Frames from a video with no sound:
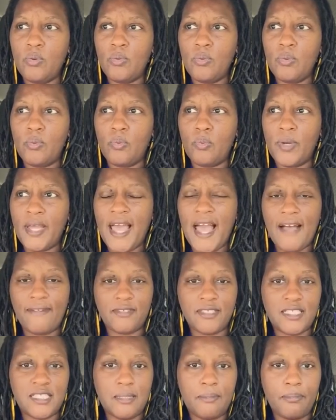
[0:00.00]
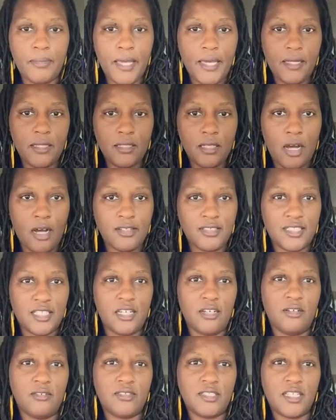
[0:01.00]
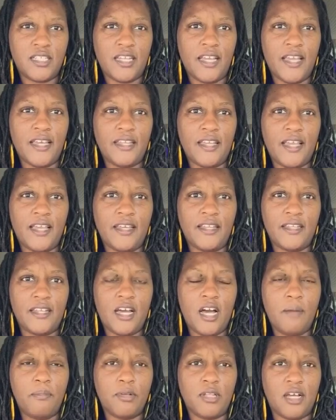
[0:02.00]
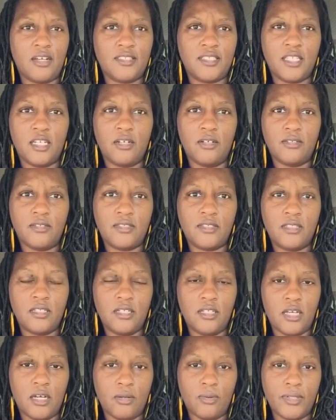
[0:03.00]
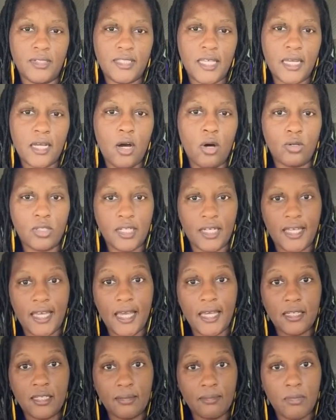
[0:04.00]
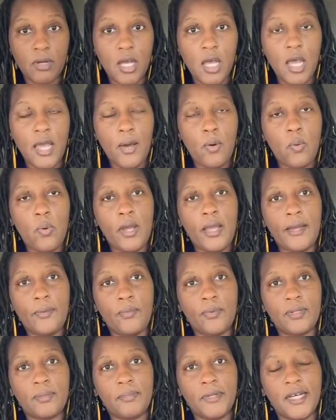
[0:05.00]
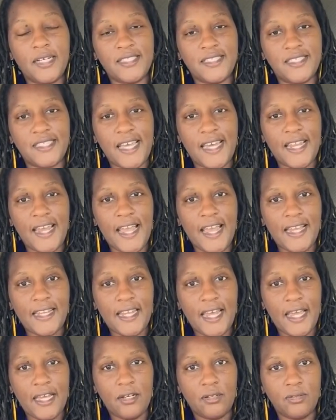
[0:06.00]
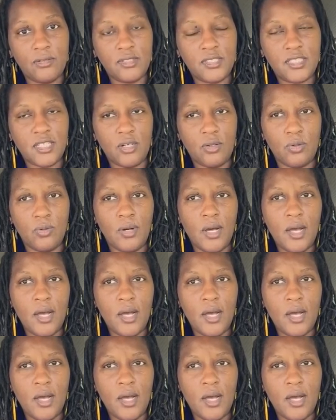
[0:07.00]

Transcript: we have to submit ourselves and humble ourselves, you know, and take hold of the kingdom, because it's at hand now. So